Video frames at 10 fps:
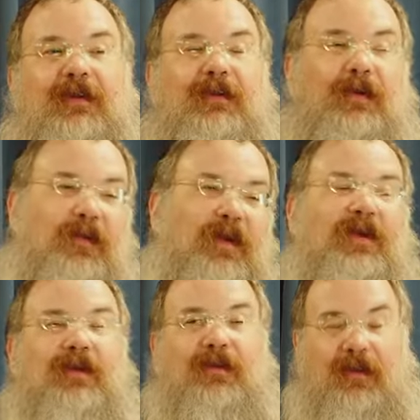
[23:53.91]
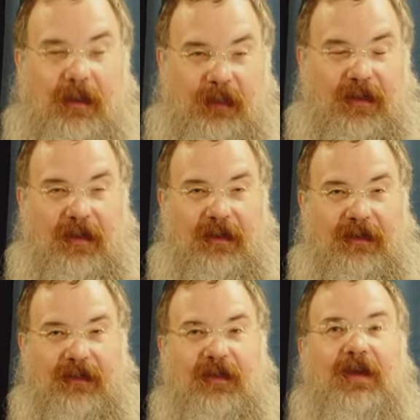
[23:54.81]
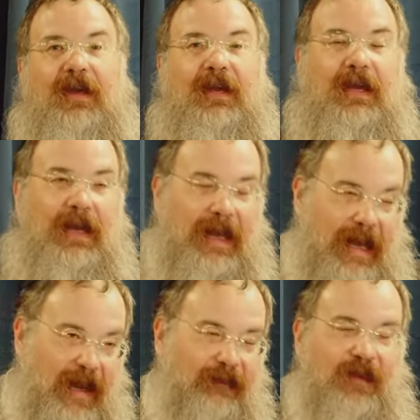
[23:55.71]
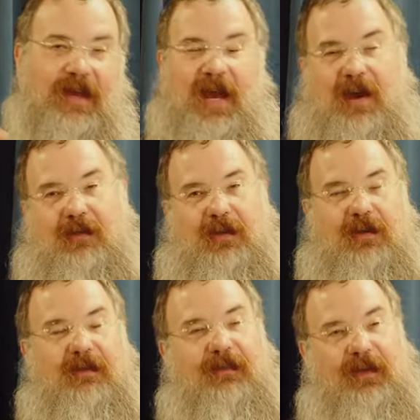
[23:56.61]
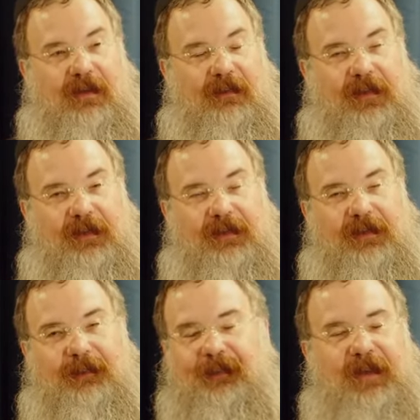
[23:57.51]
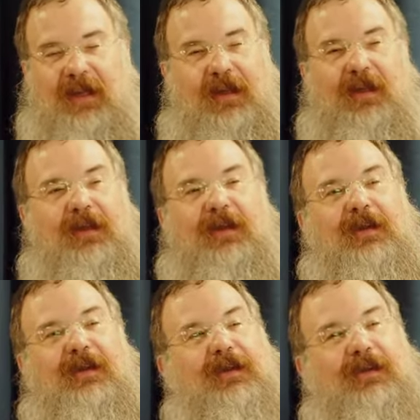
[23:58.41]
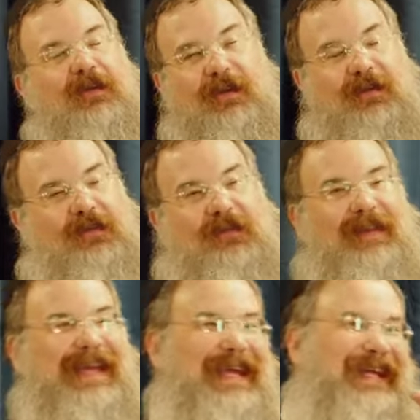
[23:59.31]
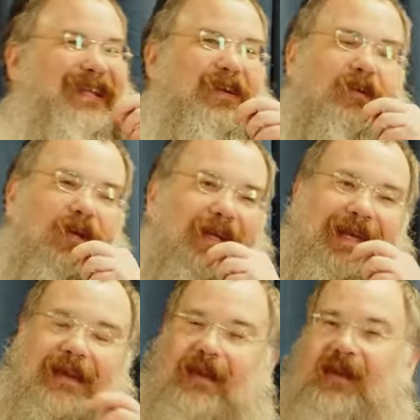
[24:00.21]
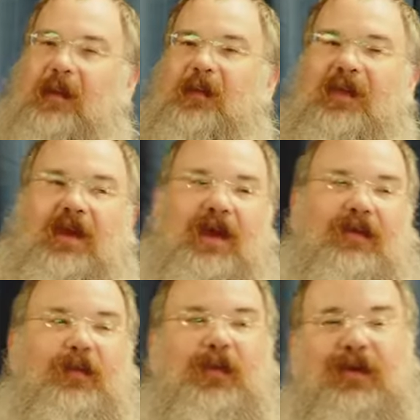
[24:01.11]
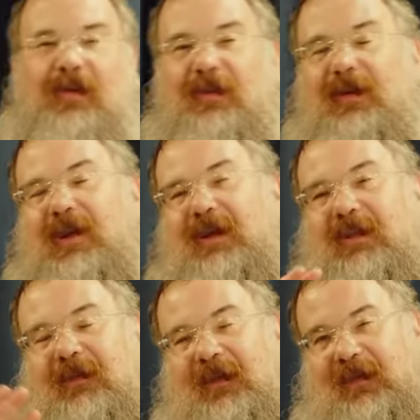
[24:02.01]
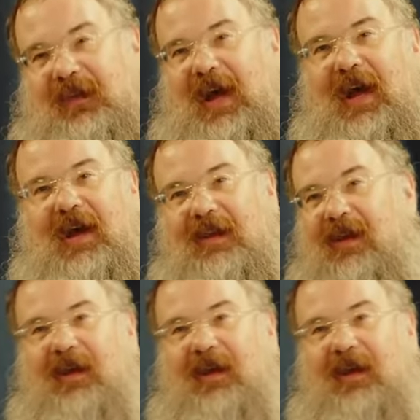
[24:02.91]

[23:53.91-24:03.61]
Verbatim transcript: You think you're the boss and I have to cower in fear of you? You don't understand. You're looking at the tip of the iceberg. You're looking at the facade.